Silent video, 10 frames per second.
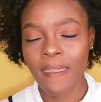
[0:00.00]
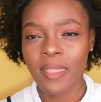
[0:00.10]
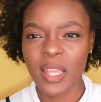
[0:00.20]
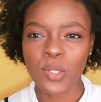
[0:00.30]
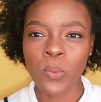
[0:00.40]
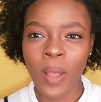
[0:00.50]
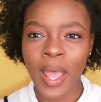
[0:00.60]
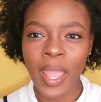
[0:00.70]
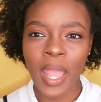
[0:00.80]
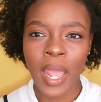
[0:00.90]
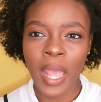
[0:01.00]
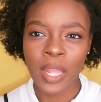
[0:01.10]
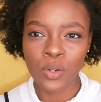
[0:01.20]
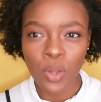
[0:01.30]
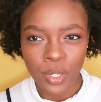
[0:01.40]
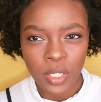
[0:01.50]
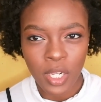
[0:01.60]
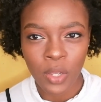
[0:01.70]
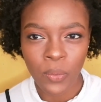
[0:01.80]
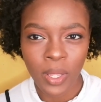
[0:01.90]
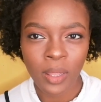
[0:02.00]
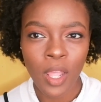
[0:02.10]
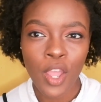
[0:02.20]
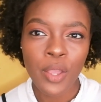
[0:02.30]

That's why I, I'd continue with